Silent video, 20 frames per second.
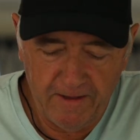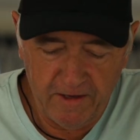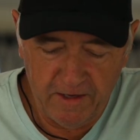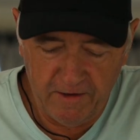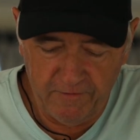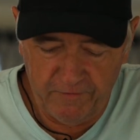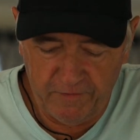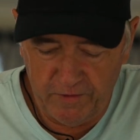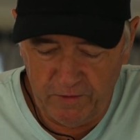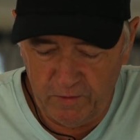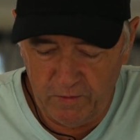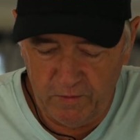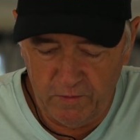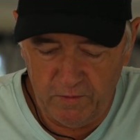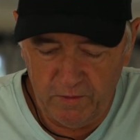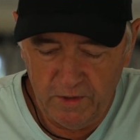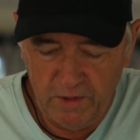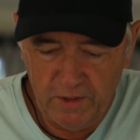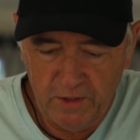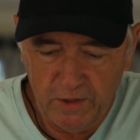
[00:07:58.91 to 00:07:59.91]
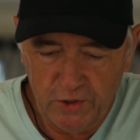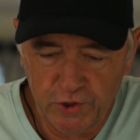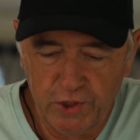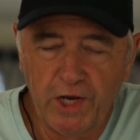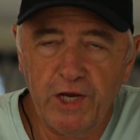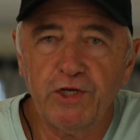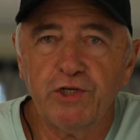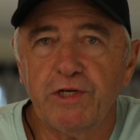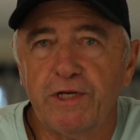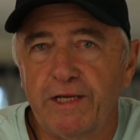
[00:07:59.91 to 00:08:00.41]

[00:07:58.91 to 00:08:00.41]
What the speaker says: If you change